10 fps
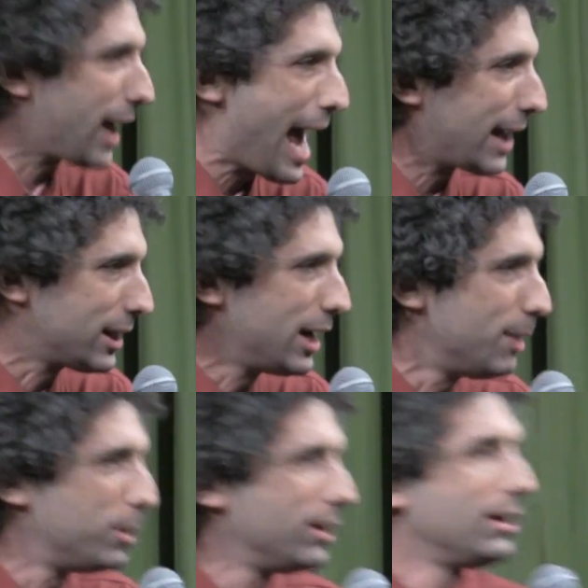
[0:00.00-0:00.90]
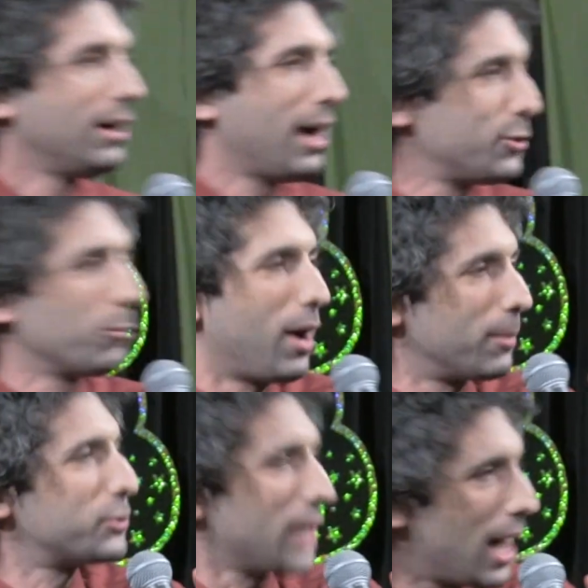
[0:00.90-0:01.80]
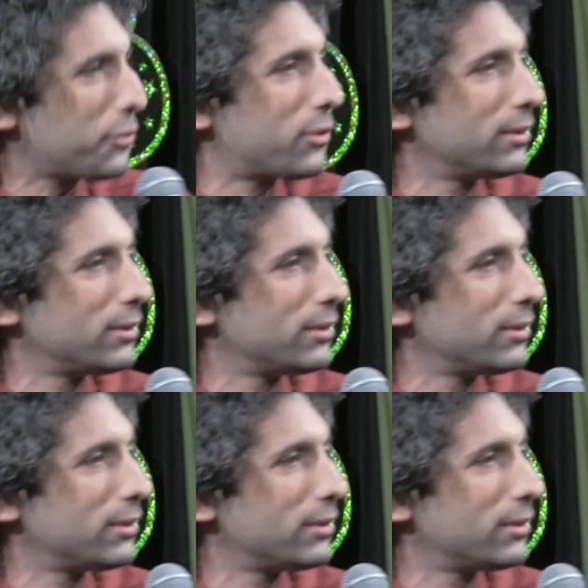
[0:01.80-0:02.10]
ad lib and your mom's death.